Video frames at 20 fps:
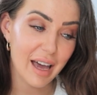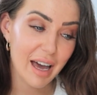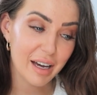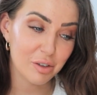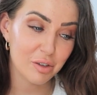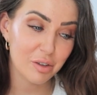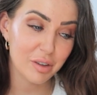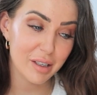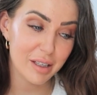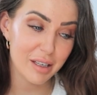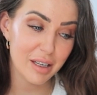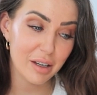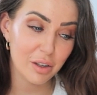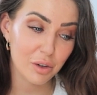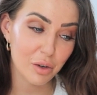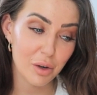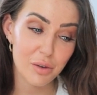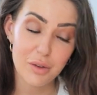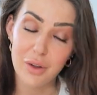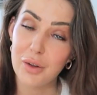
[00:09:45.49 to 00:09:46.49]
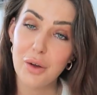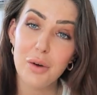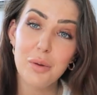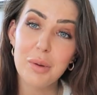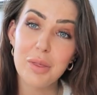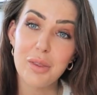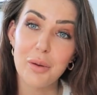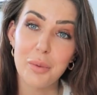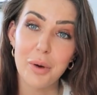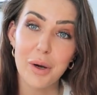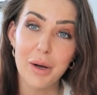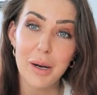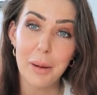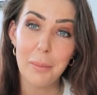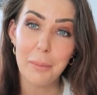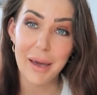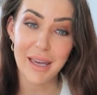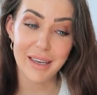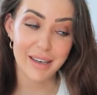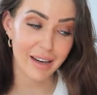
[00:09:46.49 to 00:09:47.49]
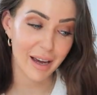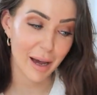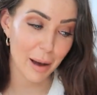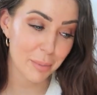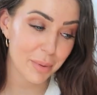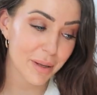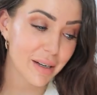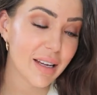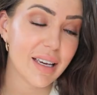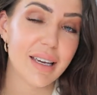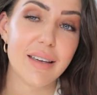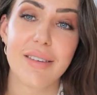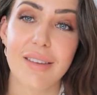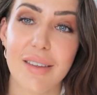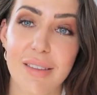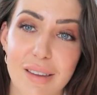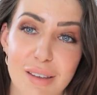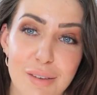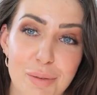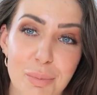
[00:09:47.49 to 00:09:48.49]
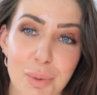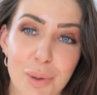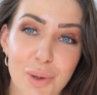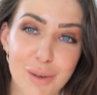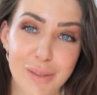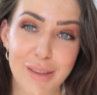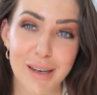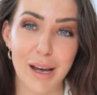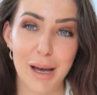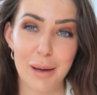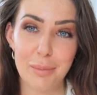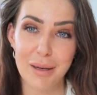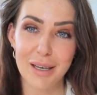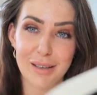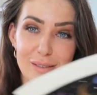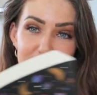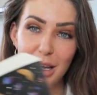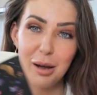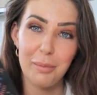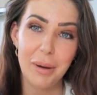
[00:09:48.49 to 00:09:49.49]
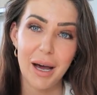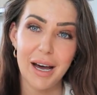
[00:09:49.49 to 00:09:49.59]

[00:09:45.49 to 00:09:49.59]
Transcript: actually goes along with the word make it happen is this book that I picked up